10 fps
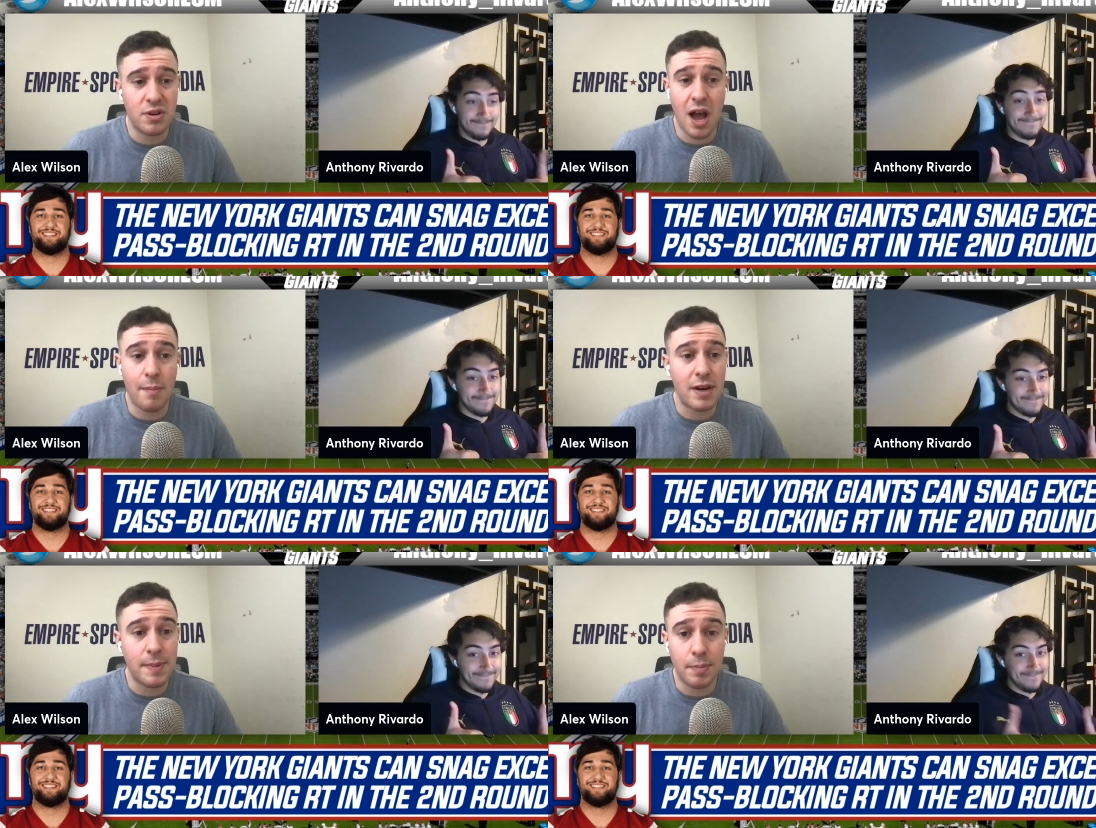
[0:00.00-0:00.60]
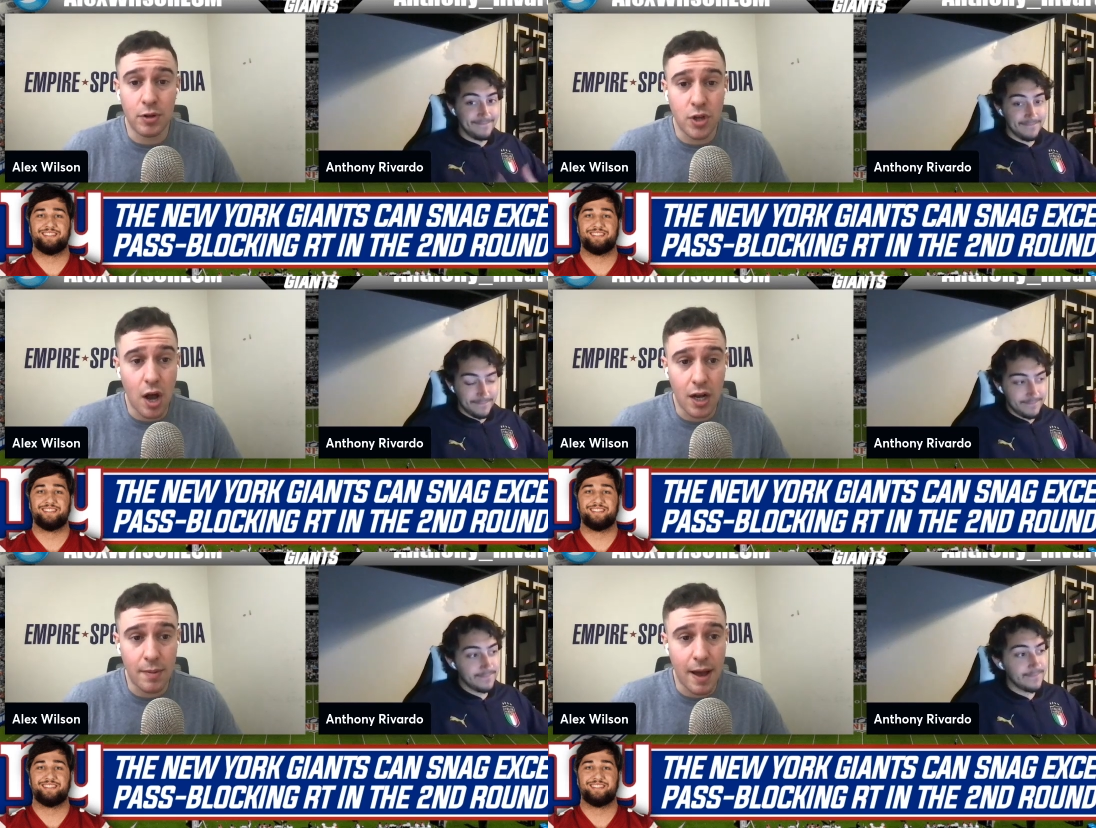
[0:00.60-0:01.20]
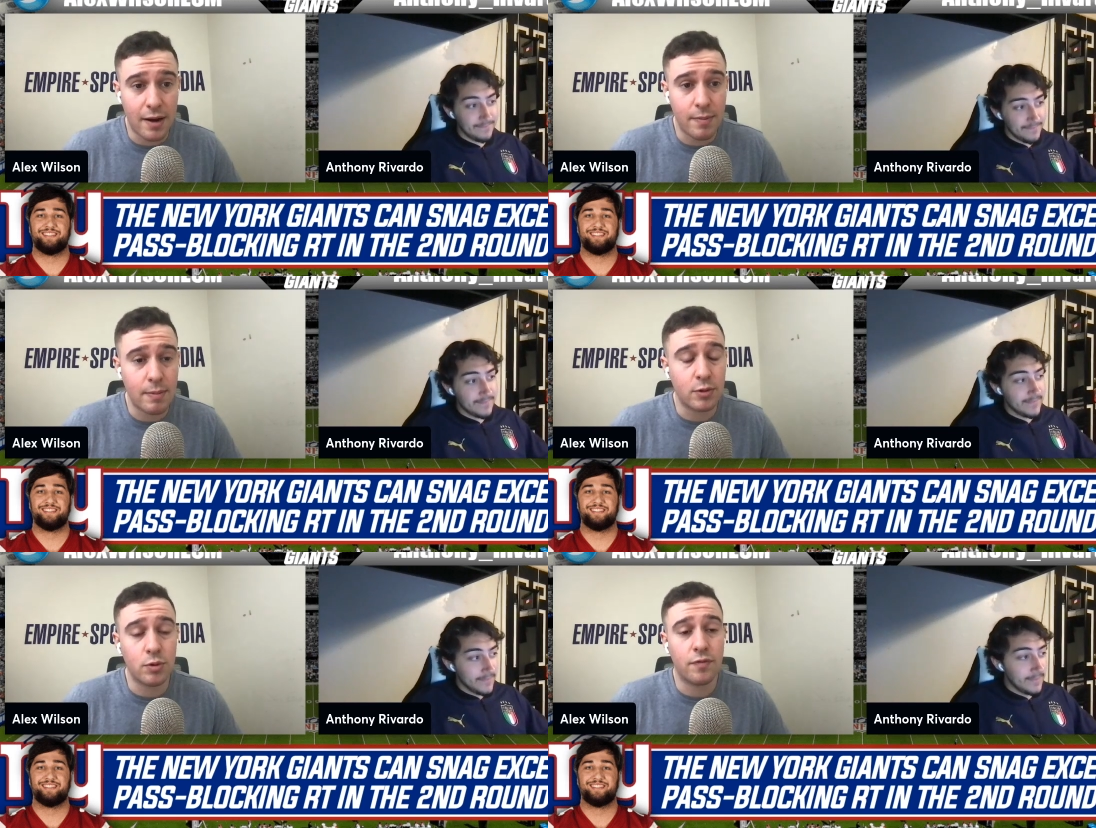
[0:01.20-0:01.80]
Speaker 1: Not many people are talking about him.
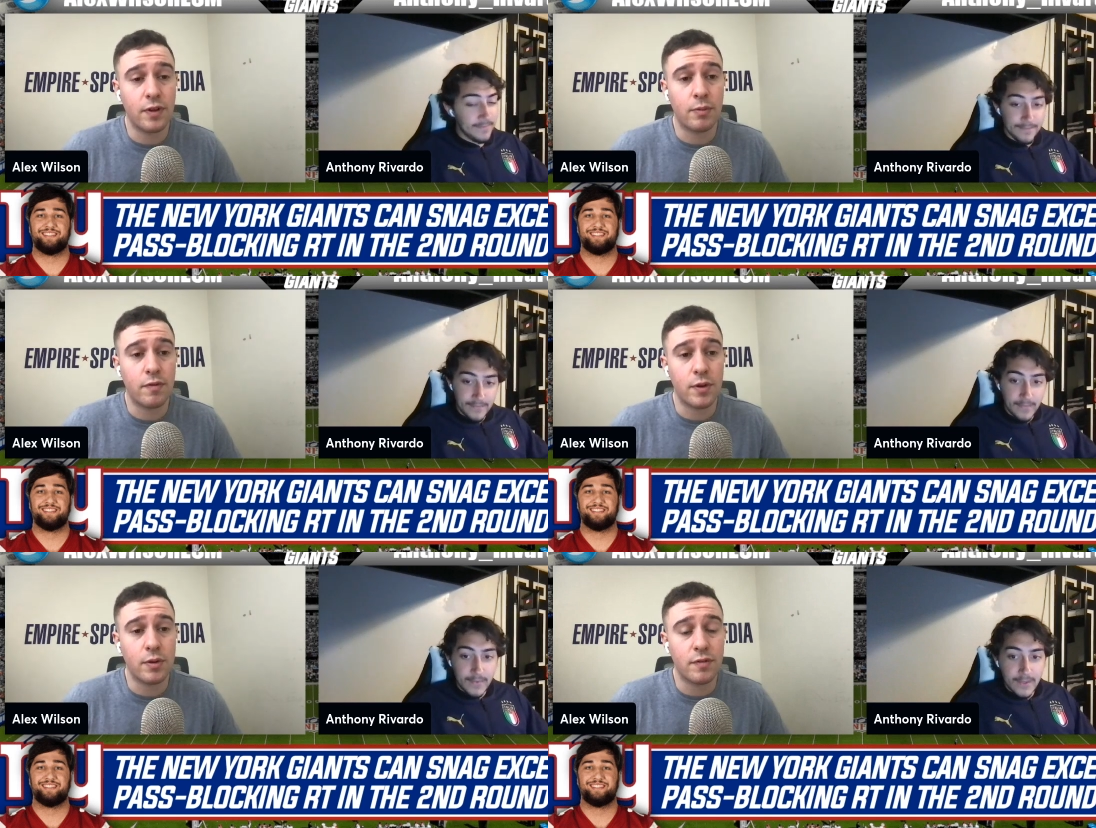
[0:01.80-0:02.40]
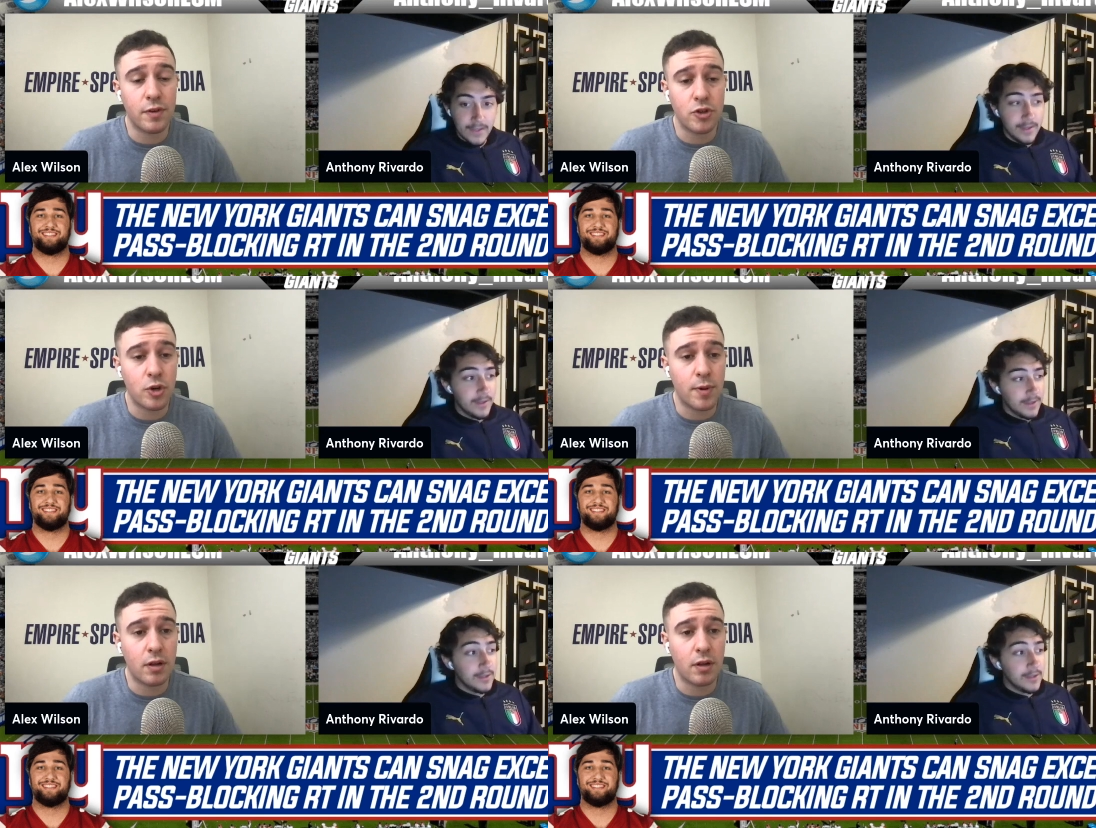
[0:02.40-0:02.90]
Maybe we'll do a film review in the future,